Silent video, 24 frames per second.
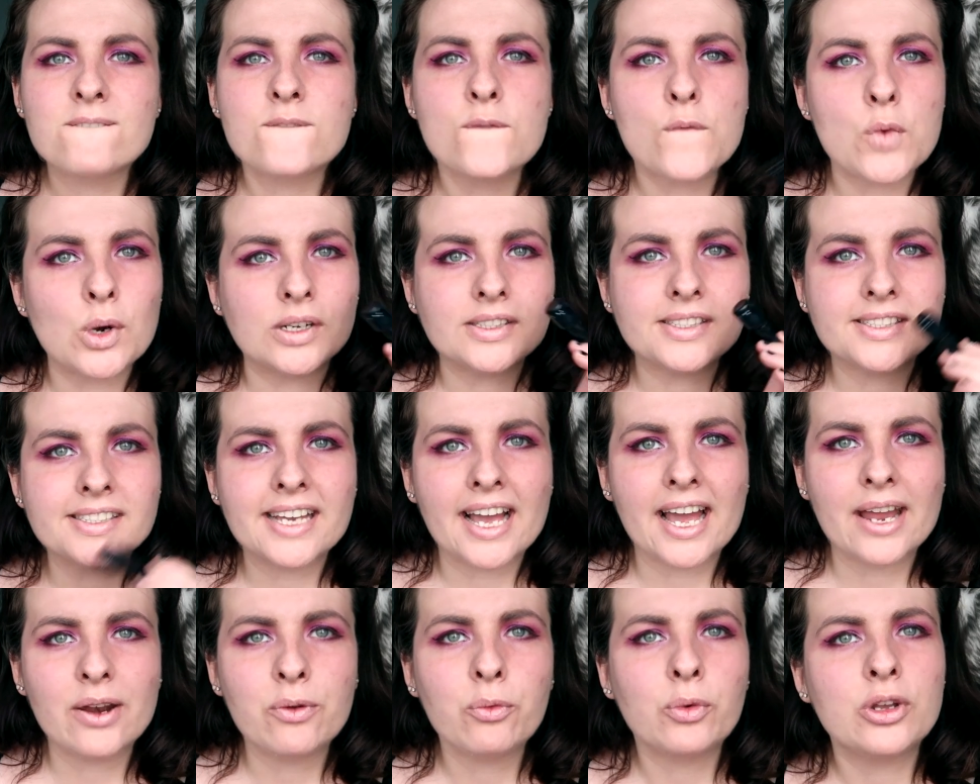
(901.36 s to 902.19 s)
Once
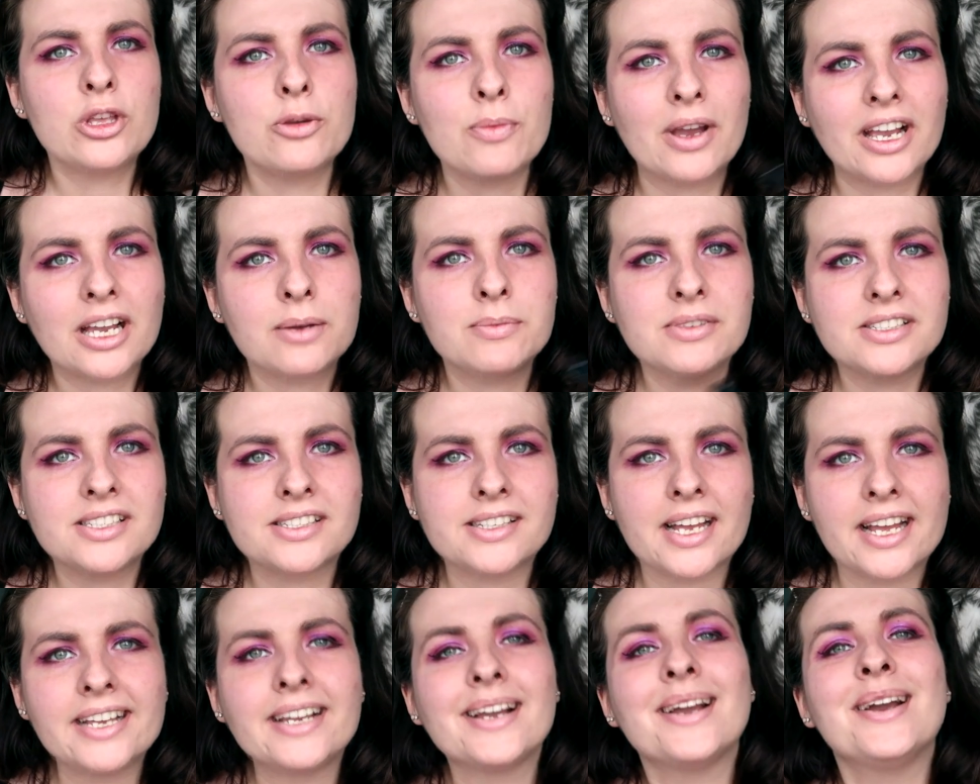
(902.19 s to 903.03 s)
again, when you make a
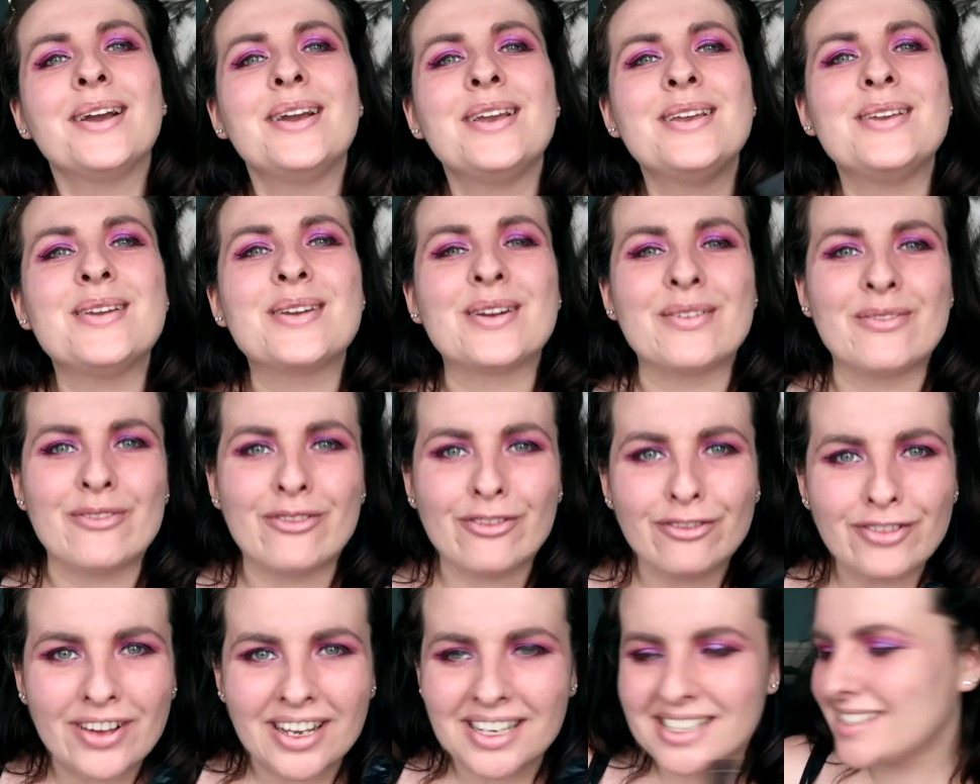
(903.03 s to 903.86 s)
mistake, you can
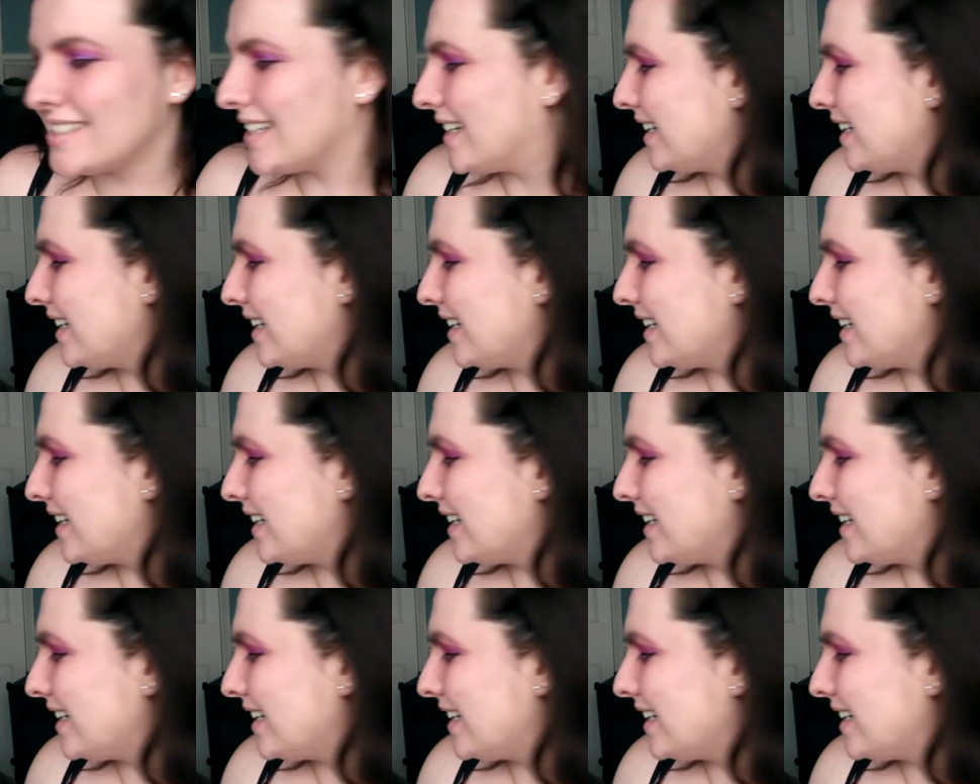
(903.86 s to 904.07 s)
fix